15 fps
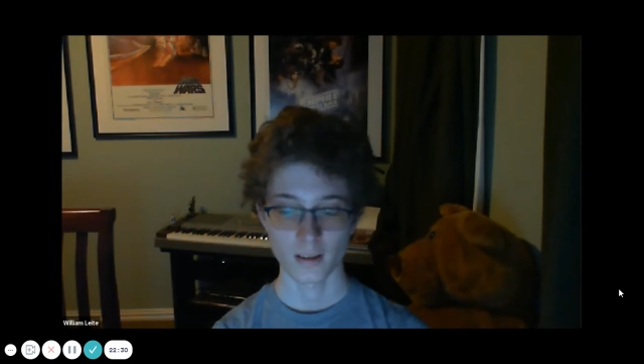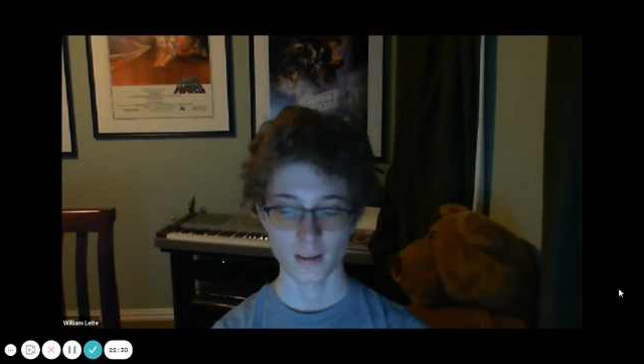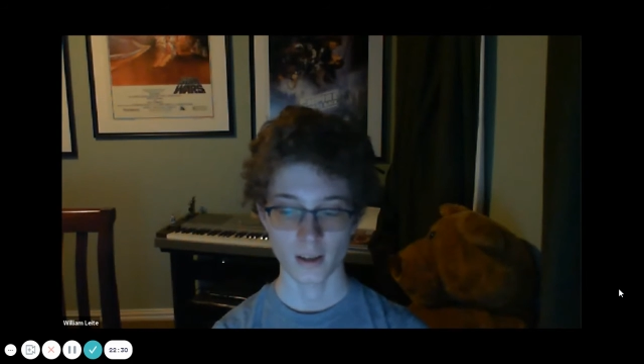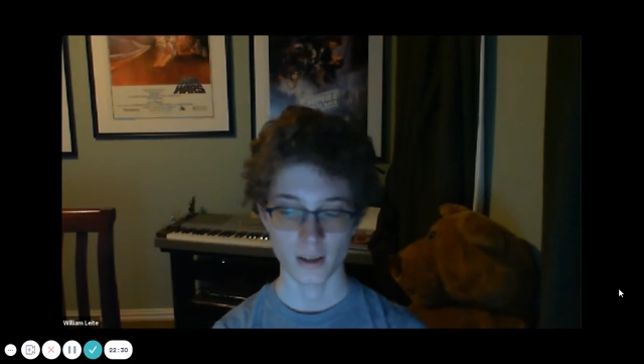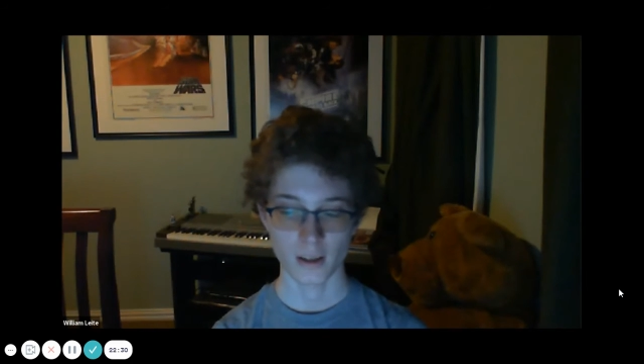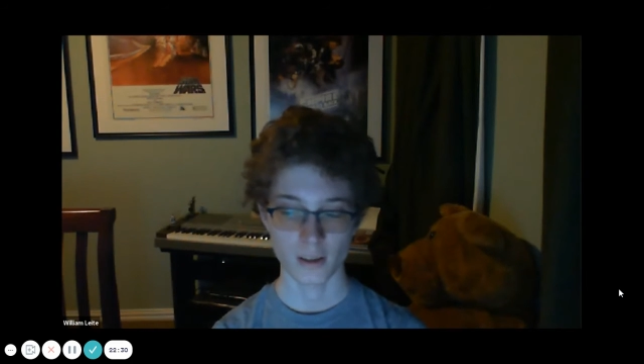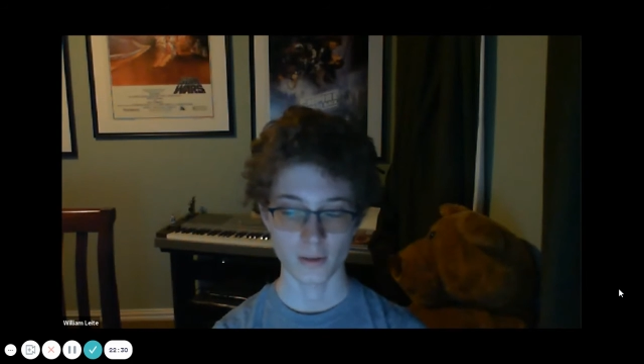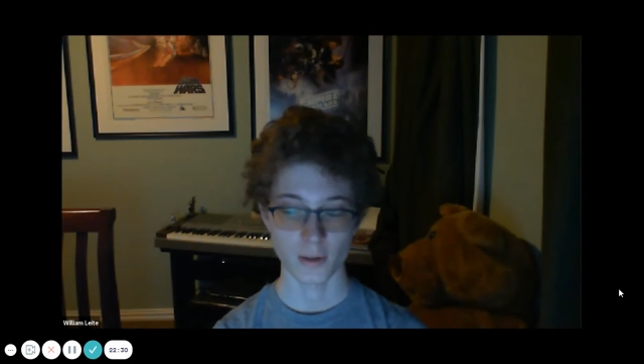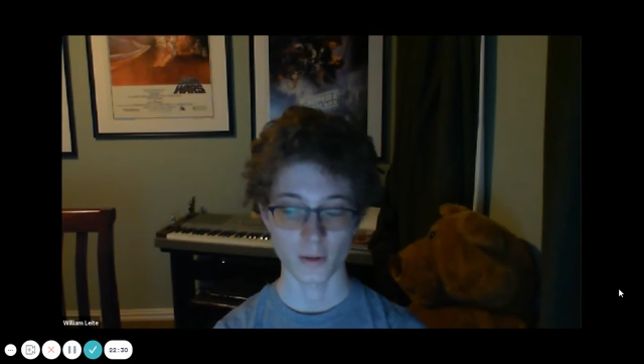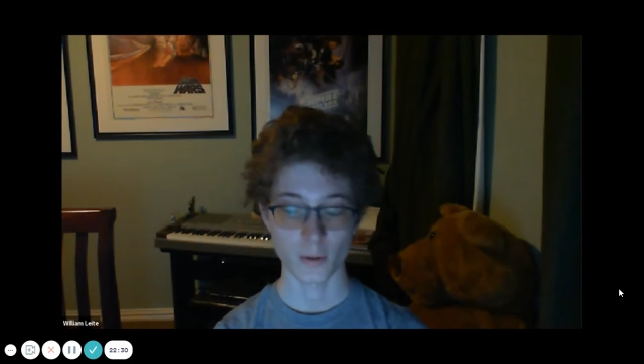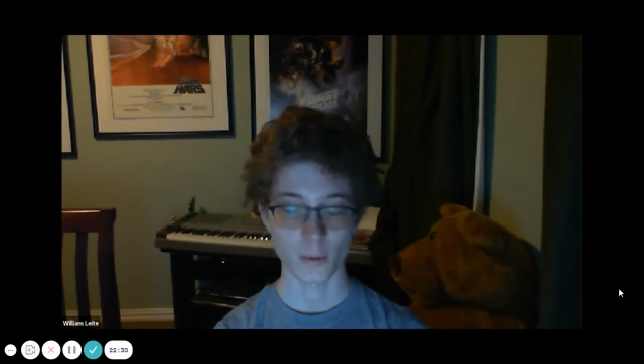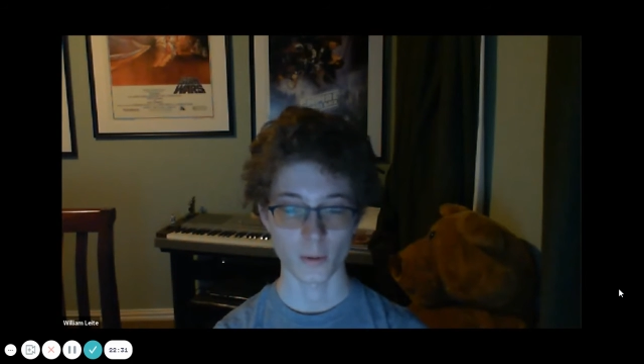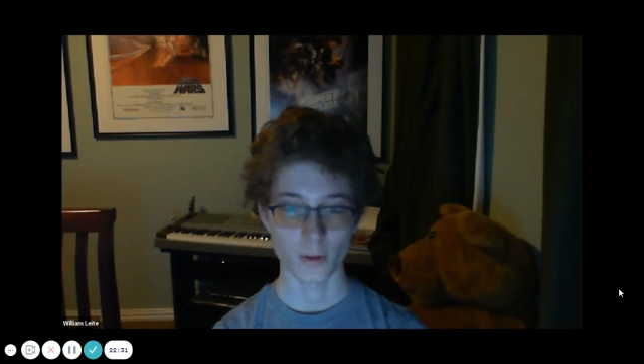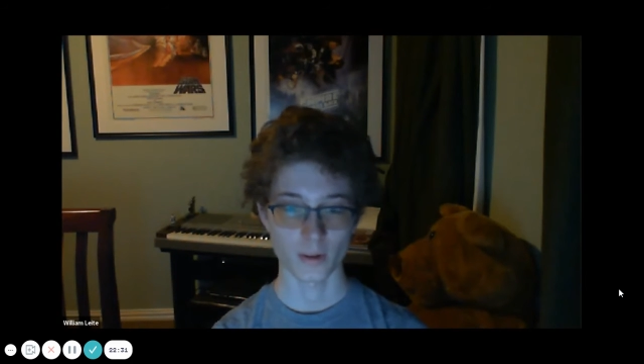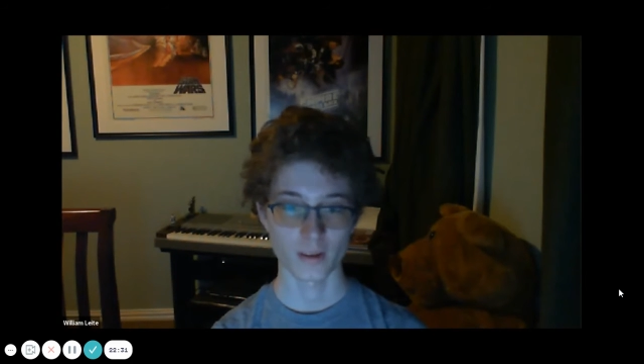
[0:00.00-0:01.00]
kind of
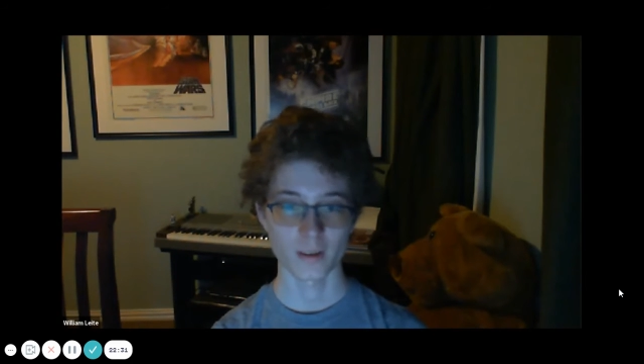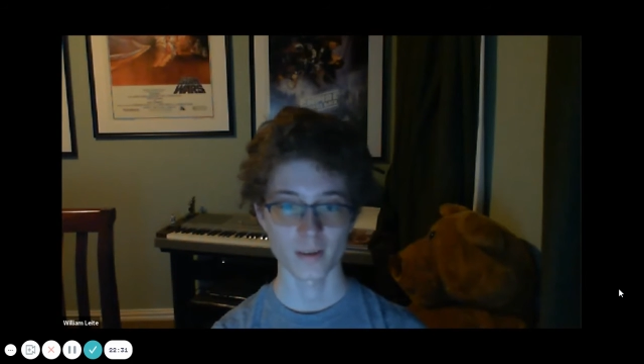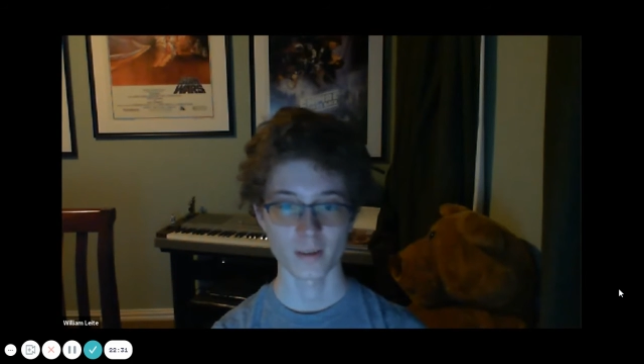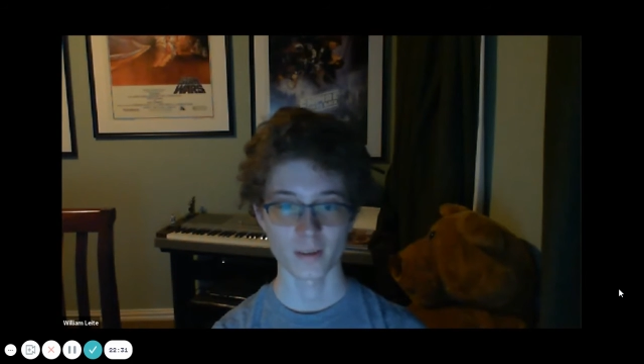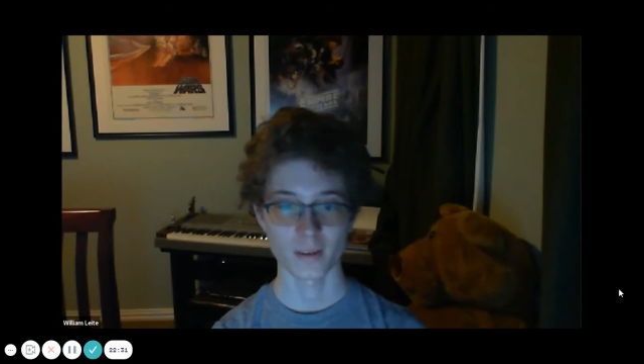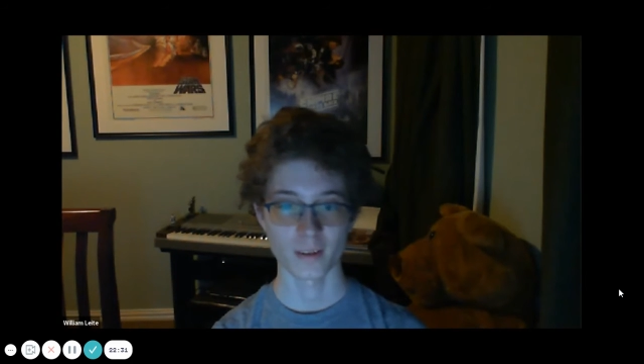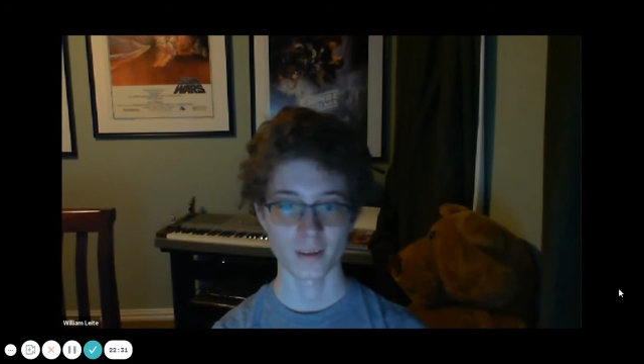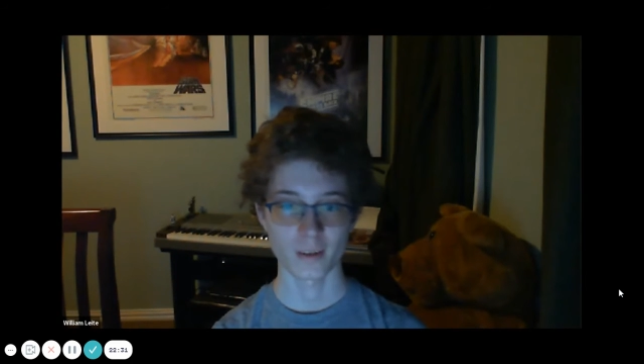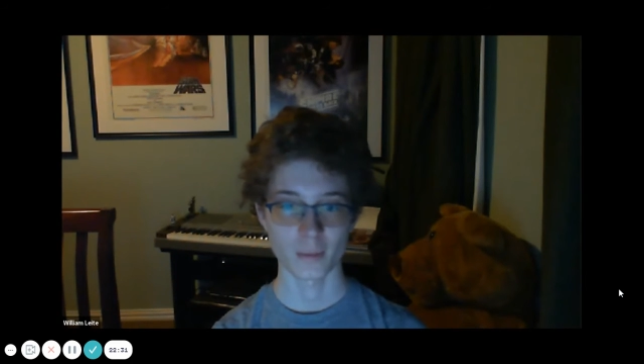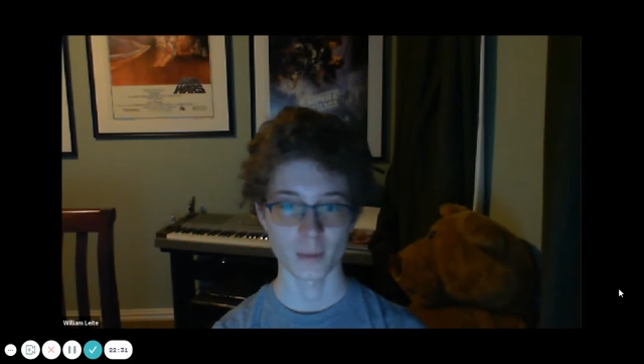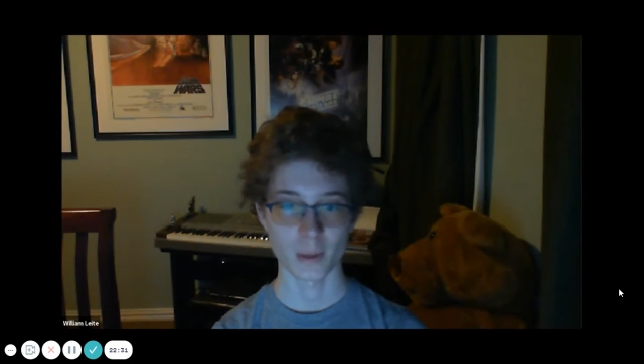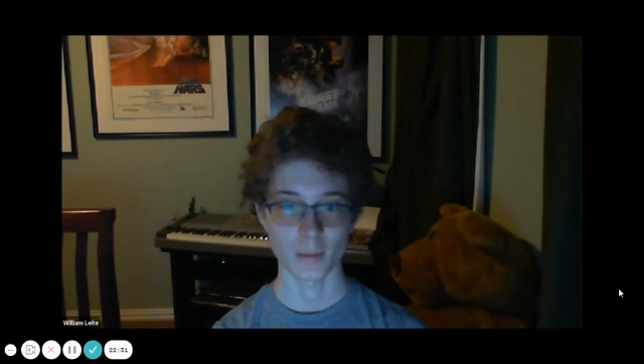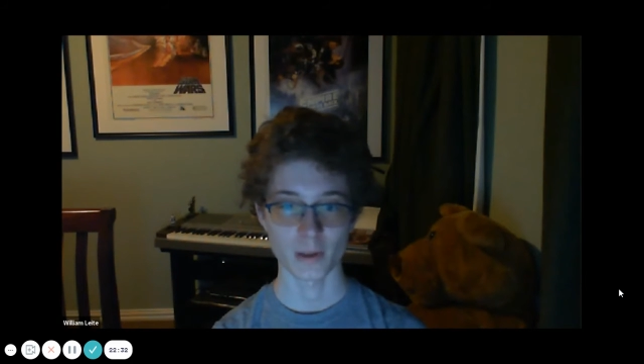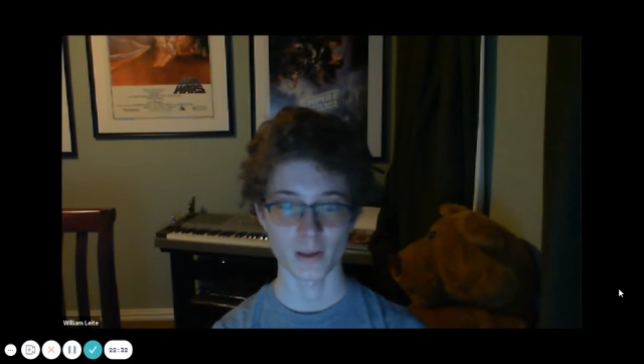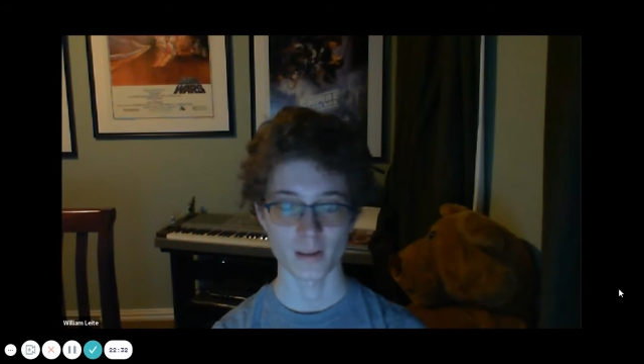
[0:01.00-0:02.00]
accord
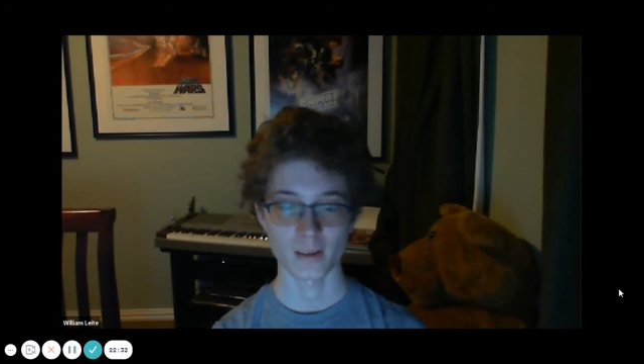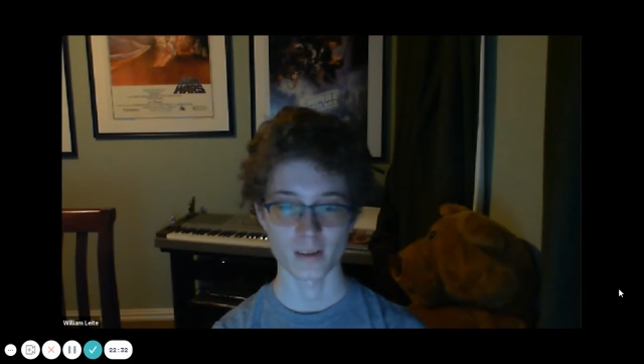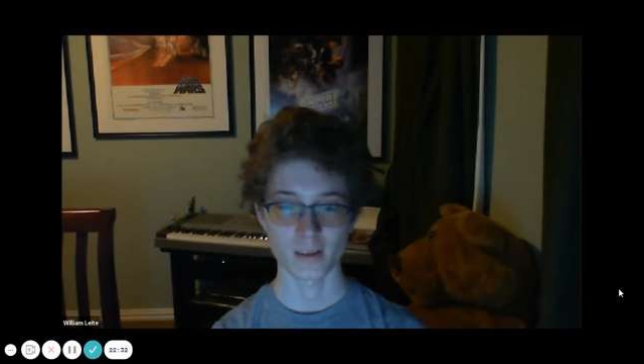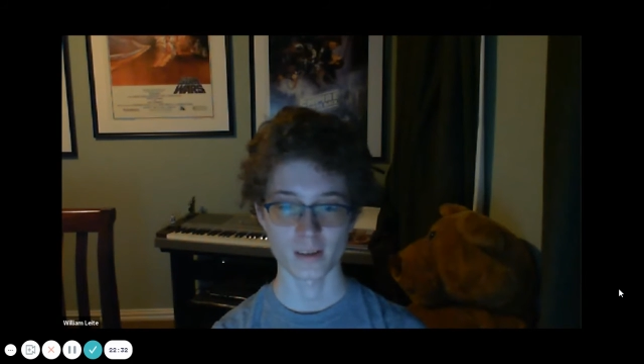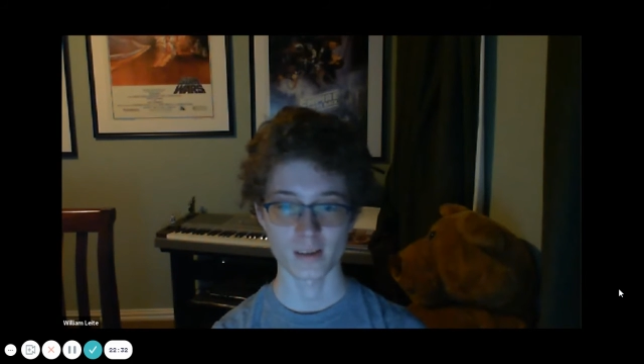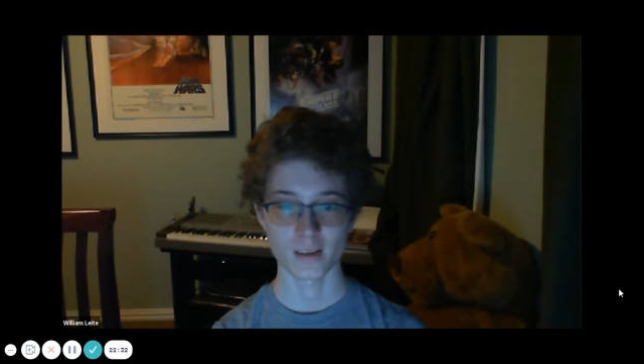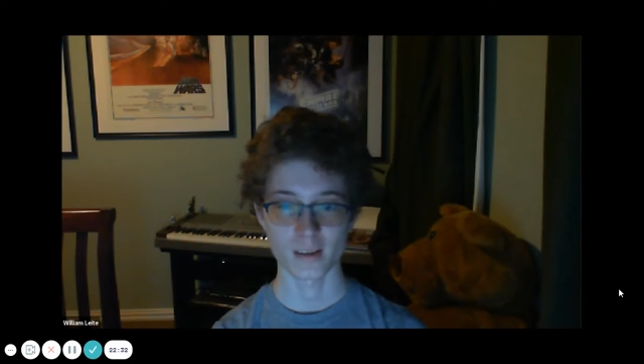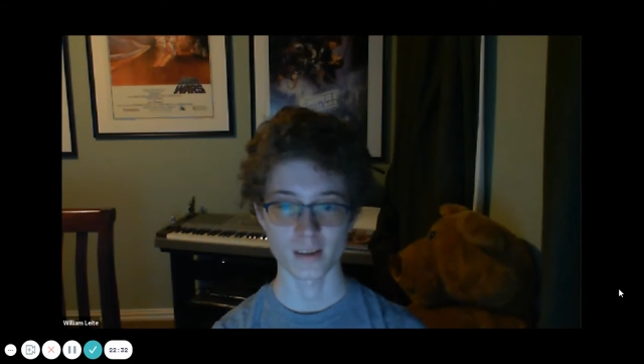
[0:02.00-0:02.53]
my parents